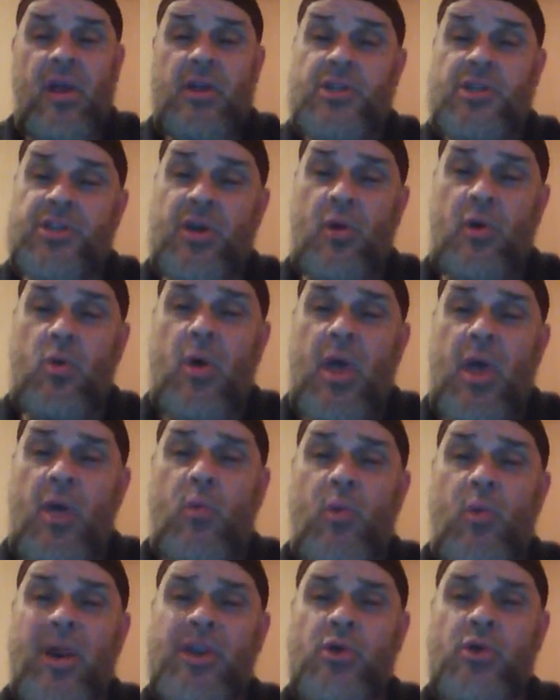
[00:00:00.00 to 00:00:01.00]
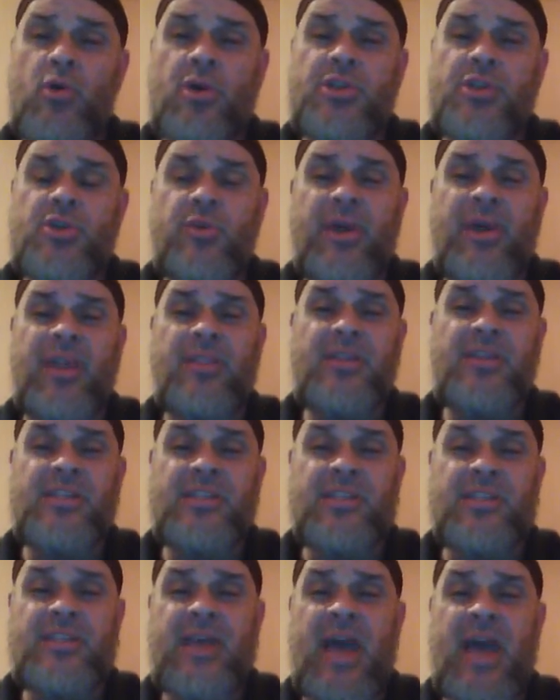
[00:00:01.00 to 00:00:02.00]
So when you are doing
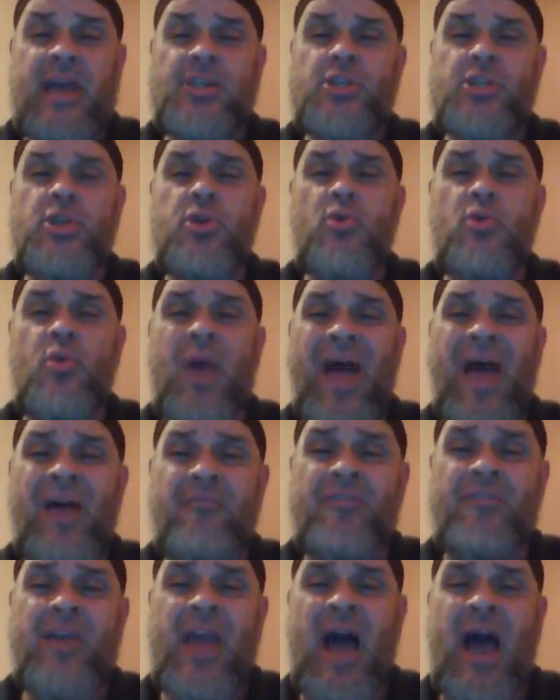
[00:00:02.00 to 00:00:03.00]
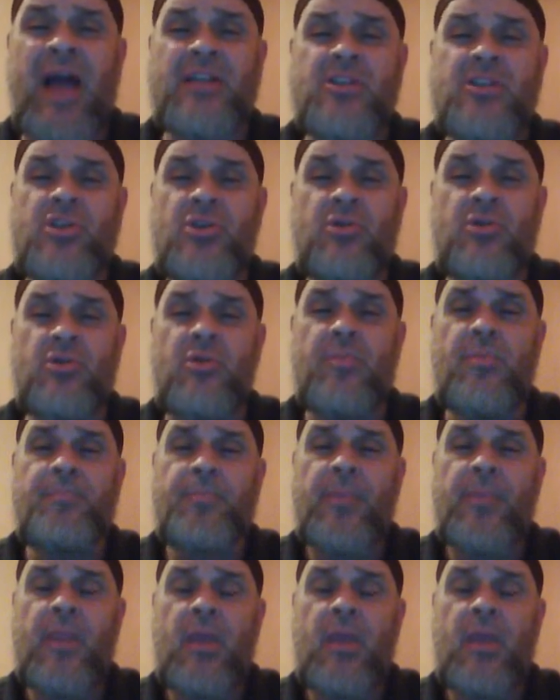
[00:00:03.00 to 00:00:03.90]
these attacks, you have got to